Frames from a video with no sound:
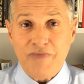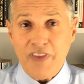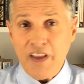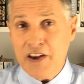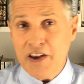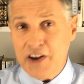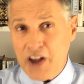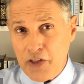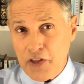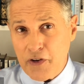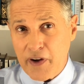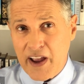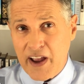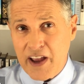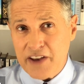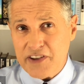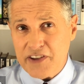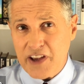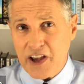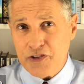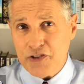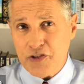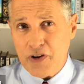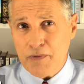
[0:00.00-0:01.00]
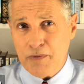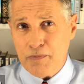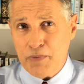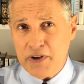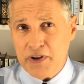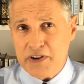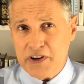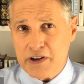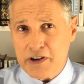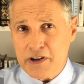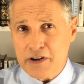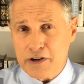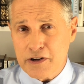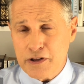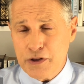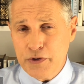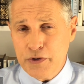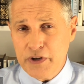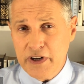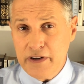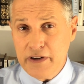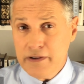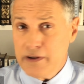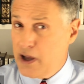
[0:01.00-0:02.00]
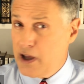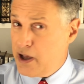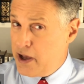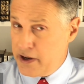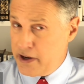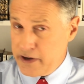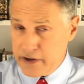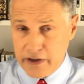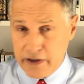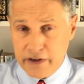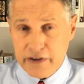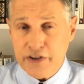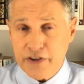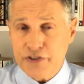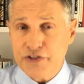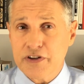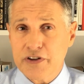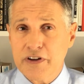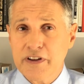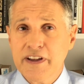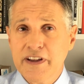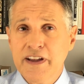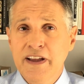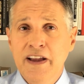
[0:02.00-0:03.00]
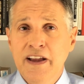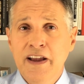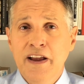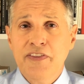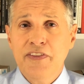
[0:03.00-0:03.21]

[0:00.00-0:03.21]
Another anti-Trump pundit concluded, unconditionally,